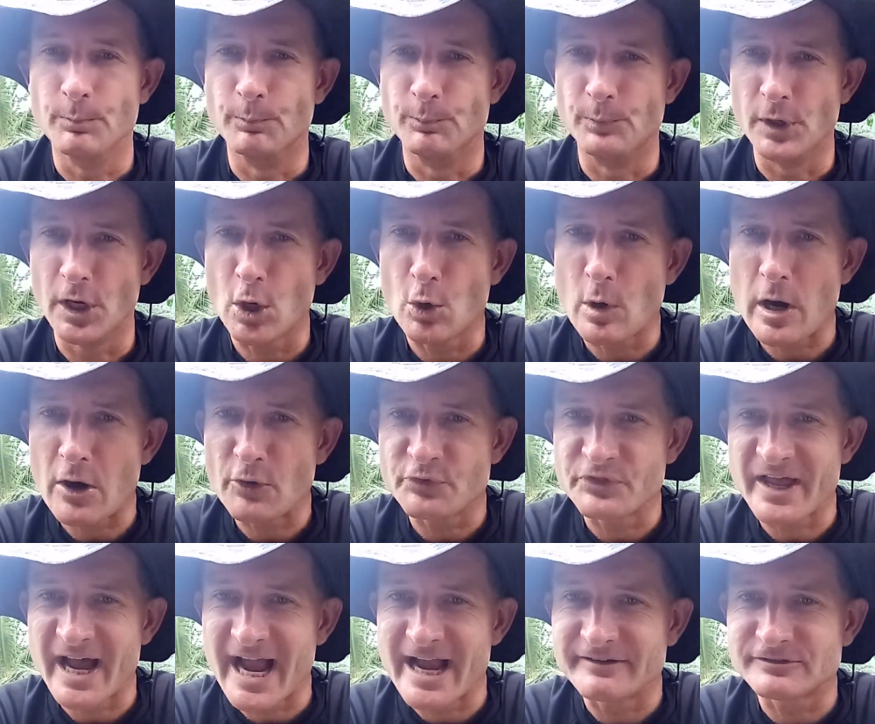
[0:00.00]
Blowout
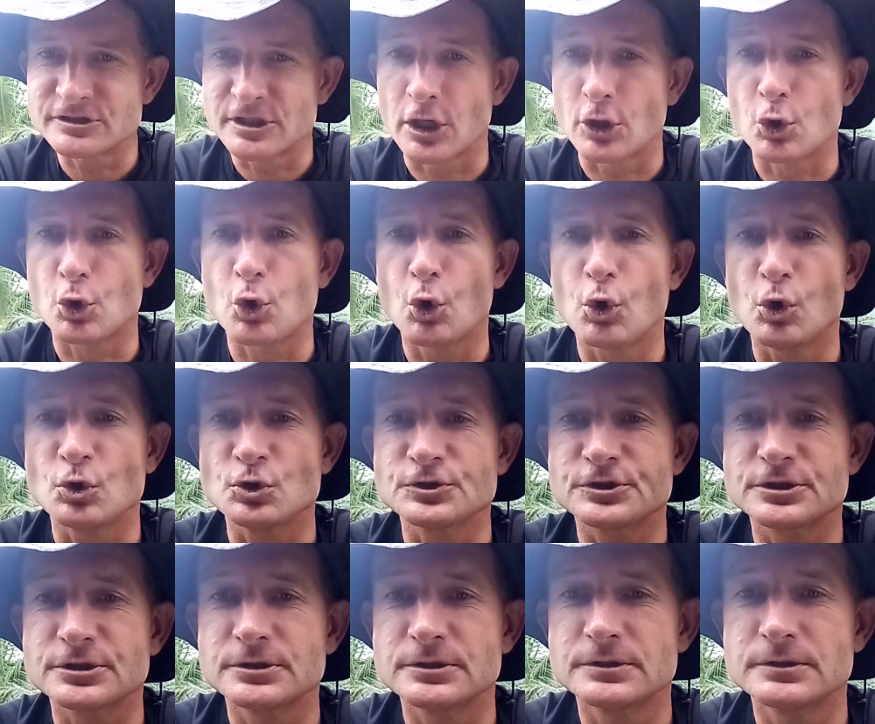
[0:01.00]
dives are
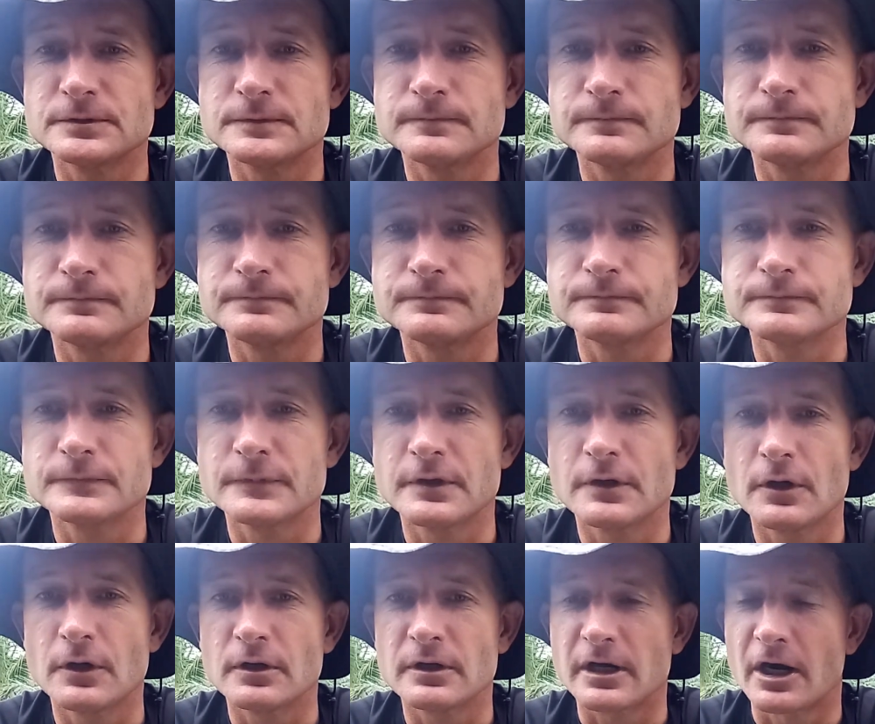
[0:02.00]
called
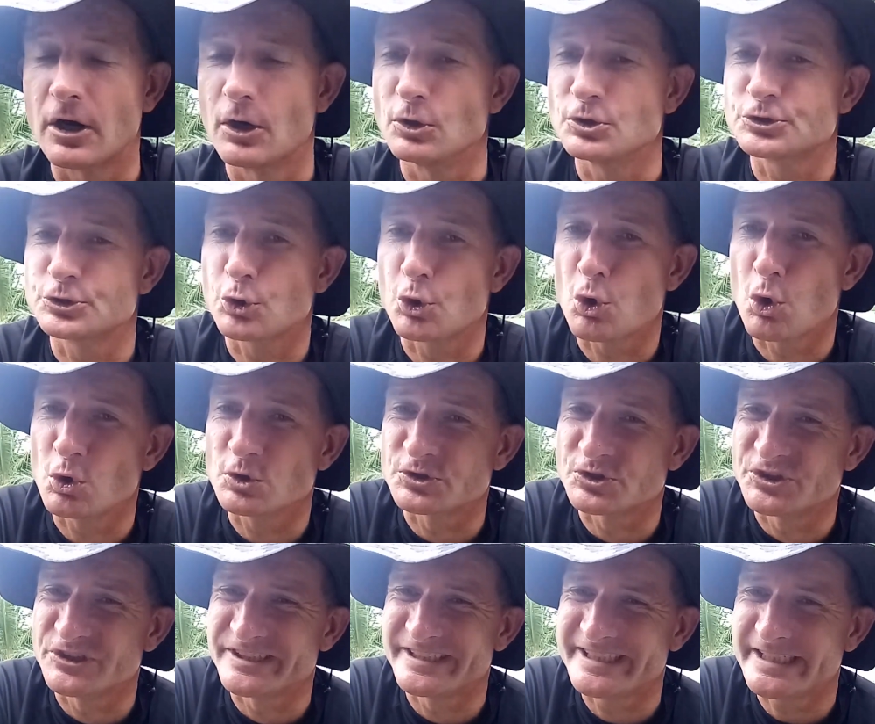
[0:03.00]
are also called
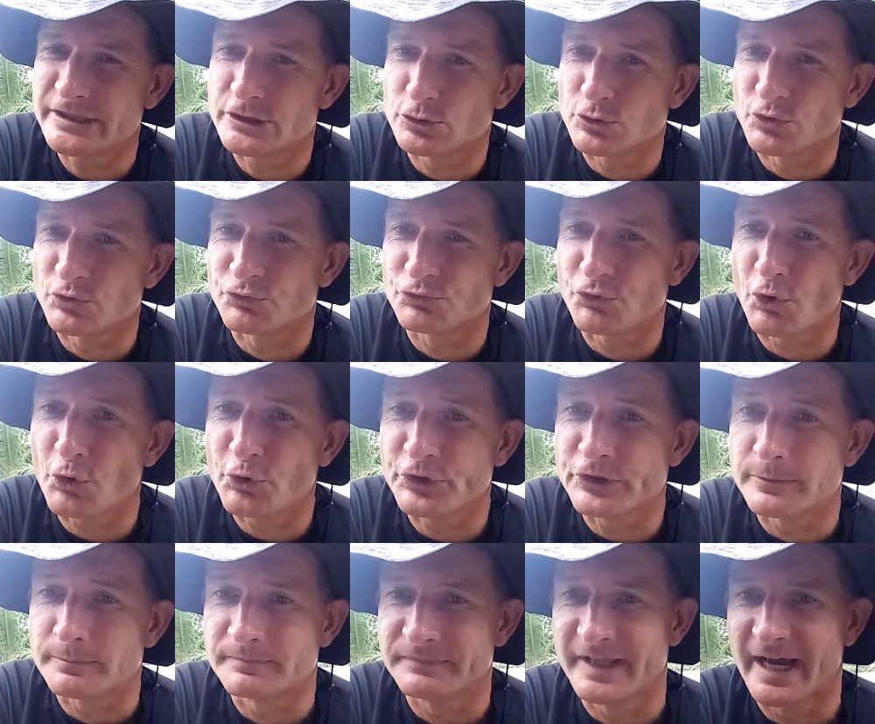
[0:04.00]
residual
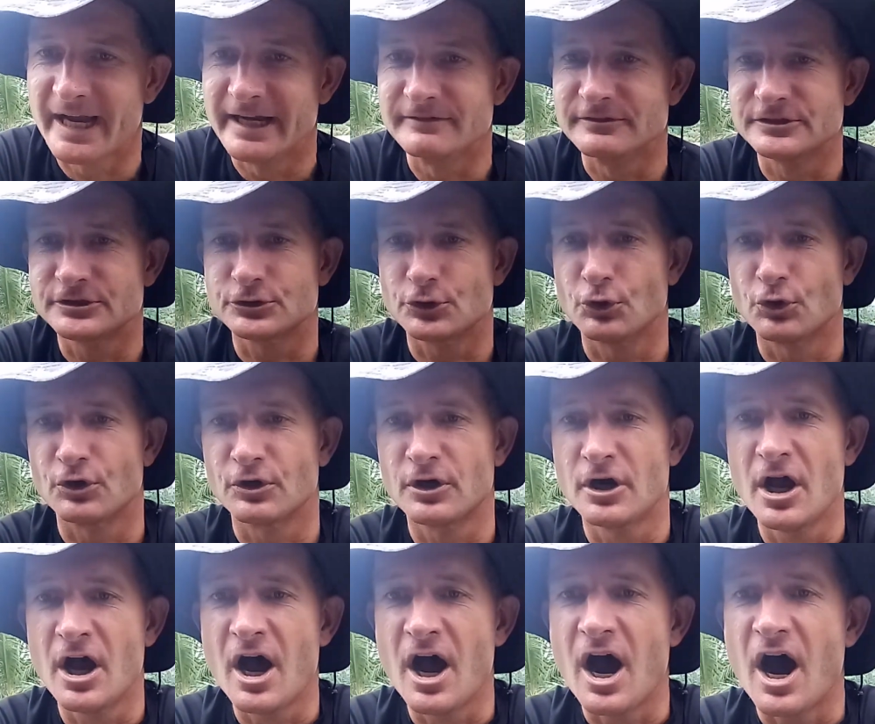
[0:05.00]
volume dives or
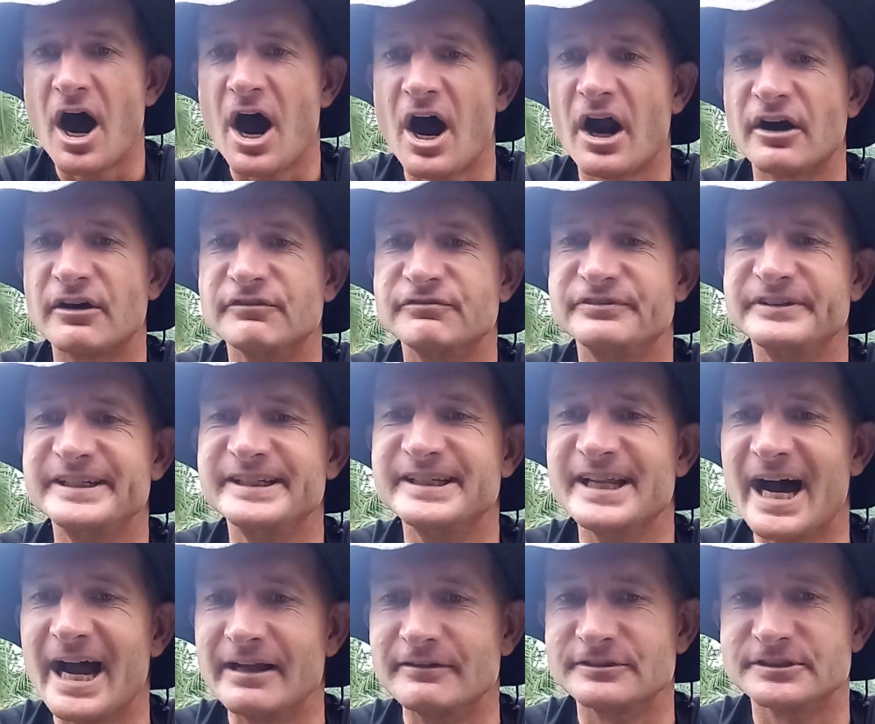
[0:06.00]
RV
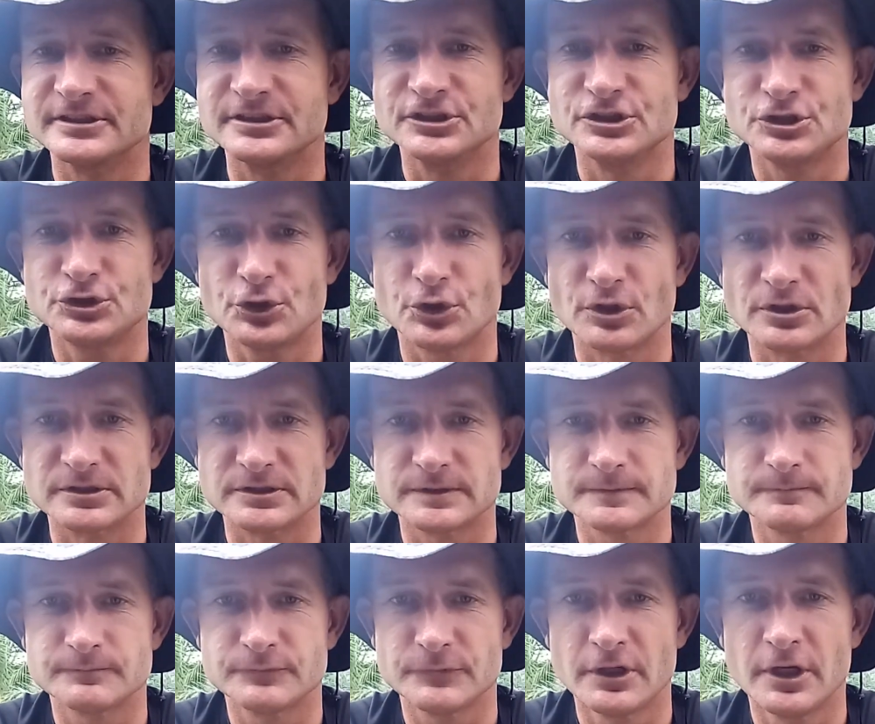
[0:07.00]
dives in short.
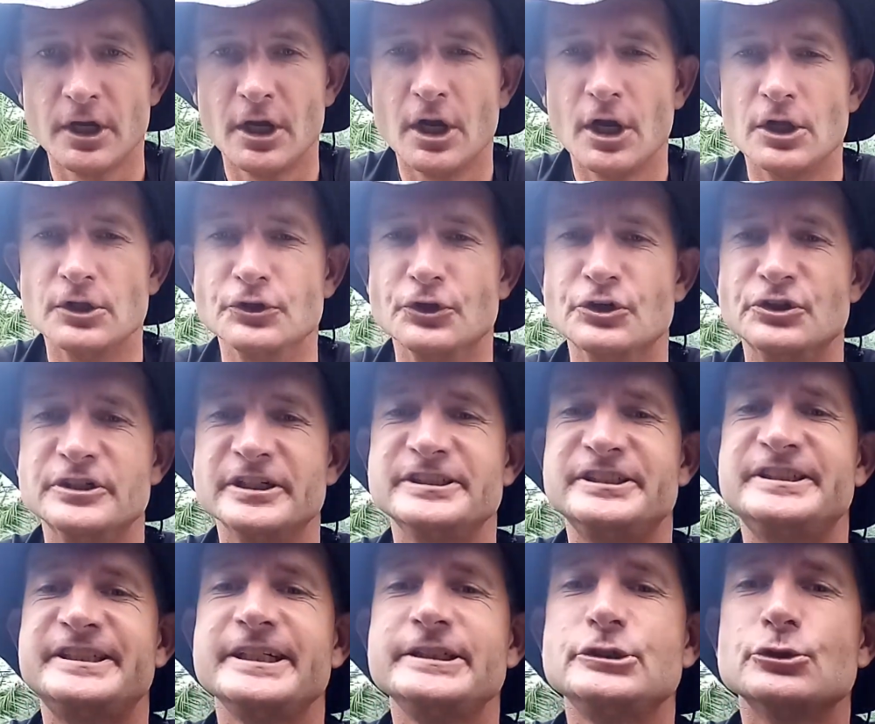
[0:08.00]
The
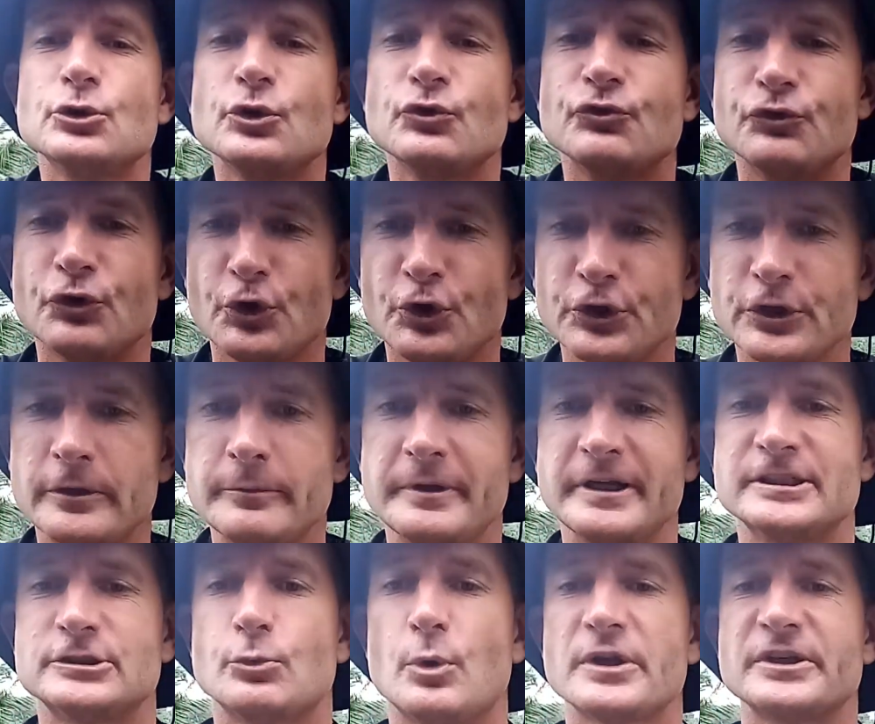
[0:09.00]
residual volume
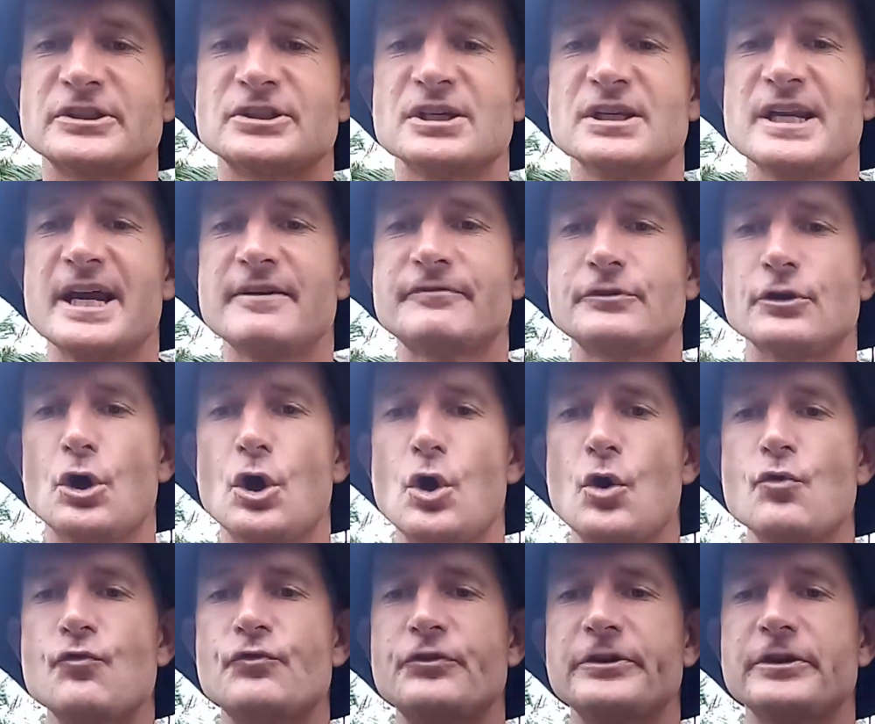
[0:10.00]
is what is left
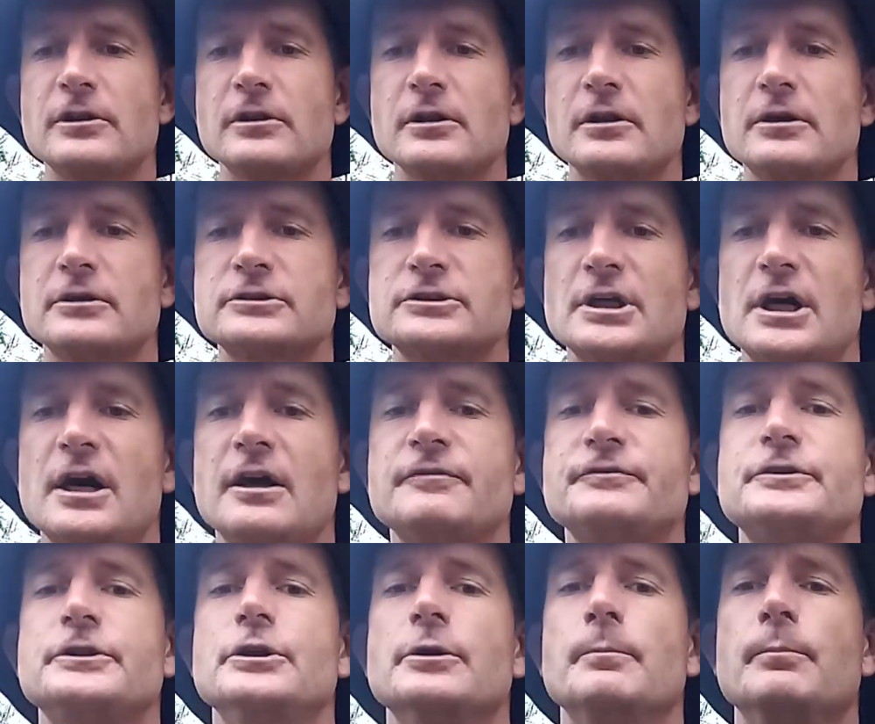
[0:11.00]
over in the lungs
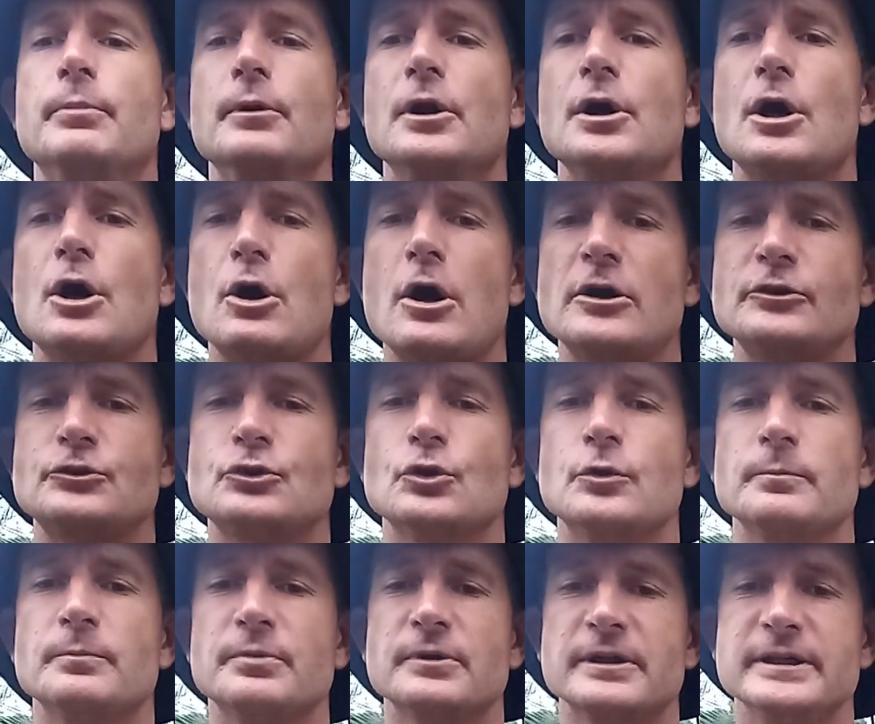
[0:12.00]
after you blow out
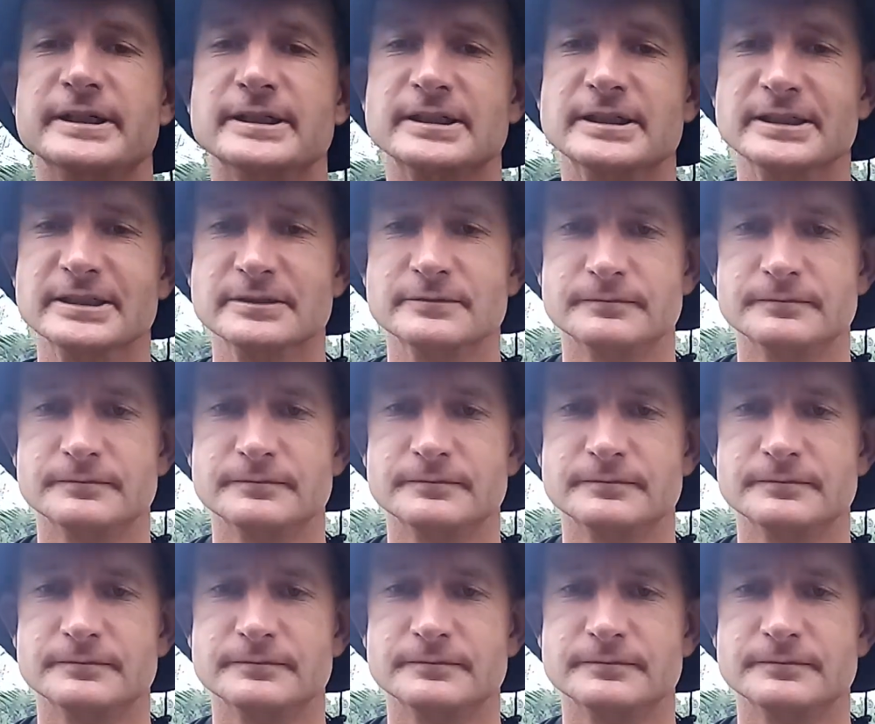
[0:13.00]
completely.